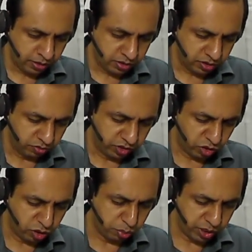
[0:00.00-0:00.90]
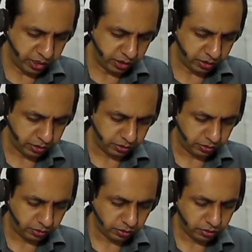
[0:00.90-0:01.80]
So V naught by
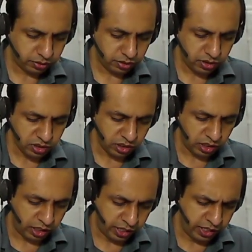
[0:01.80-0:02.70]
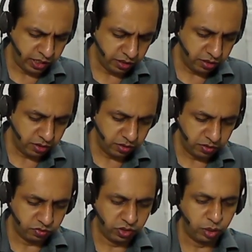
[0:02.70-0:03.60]
II
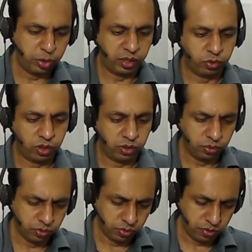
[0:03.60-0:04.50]
will be equal to